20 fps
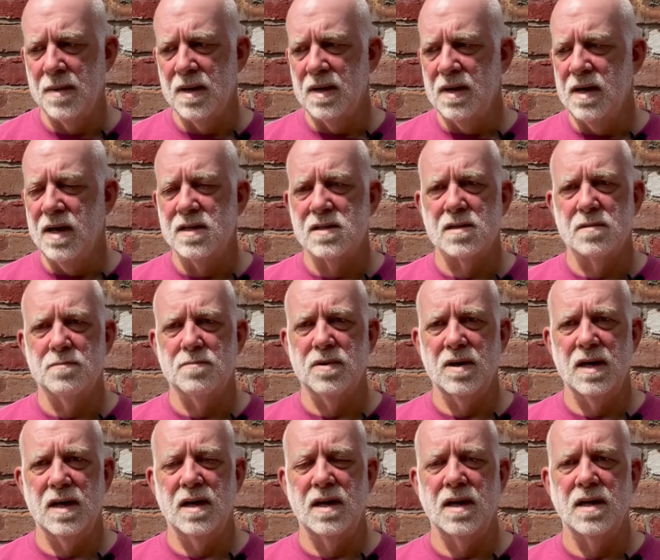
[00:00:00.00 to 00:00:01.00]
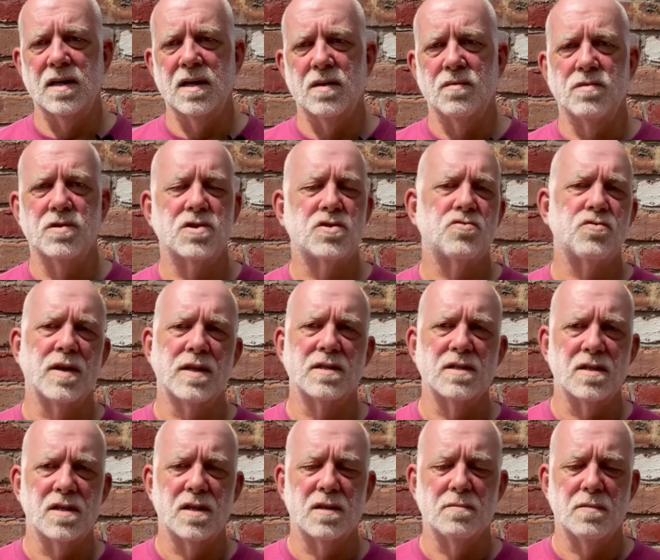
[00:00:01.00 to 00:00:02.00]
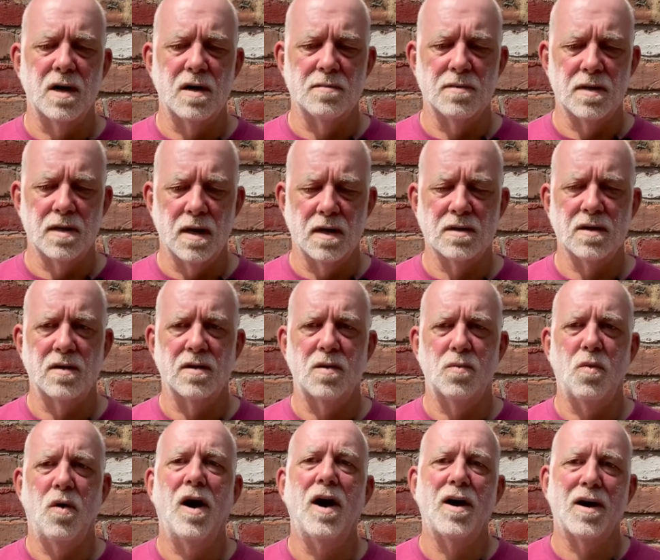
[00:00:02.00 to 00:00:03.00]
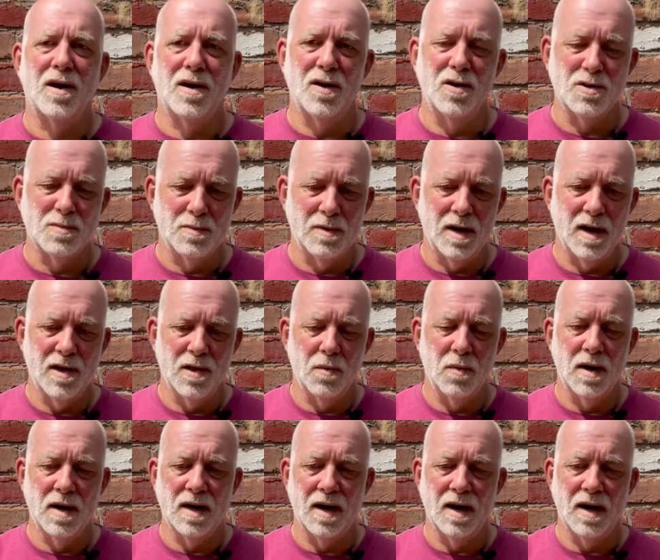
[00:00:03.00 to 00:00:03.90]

It's completely restricted at the moment. I don't know why I closed my other one.